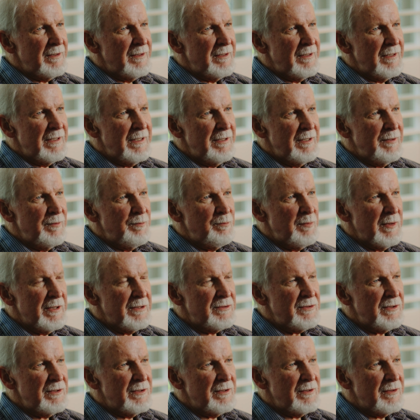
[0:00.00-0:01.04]
He
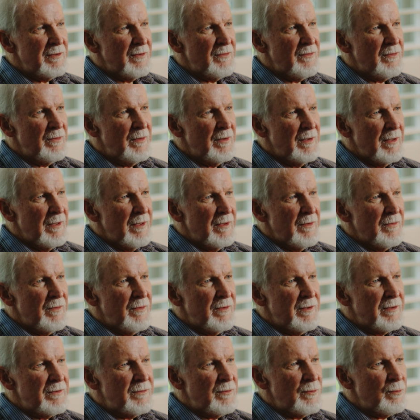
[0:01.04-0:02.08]
mentioned
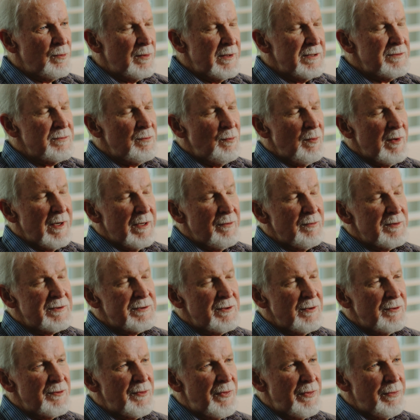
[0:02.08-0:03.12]
that the reason why it was
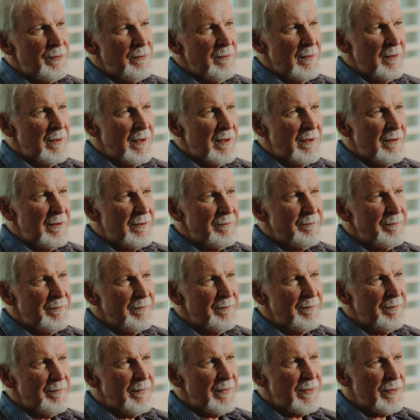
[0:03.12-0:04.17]
so
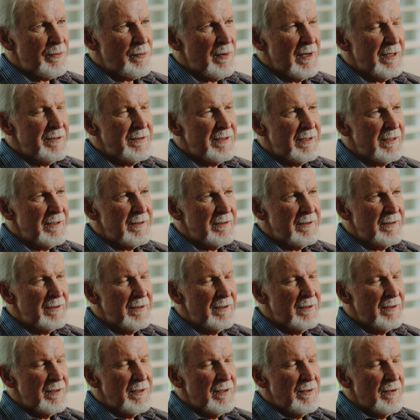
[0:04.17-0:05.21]
threatening
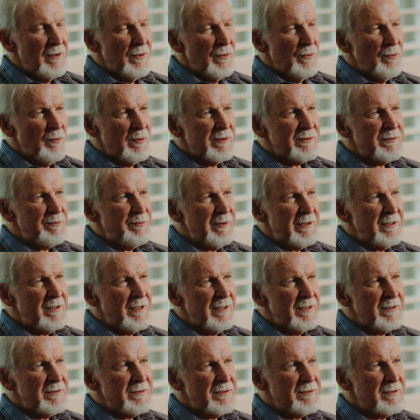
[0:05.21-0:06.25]
was
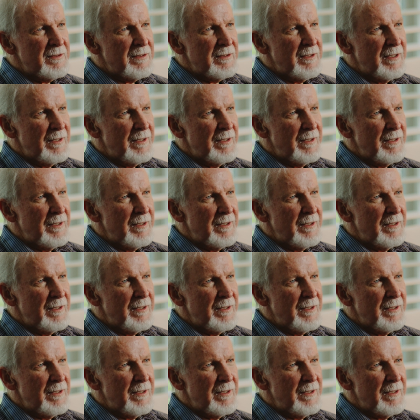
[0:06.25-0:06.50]
because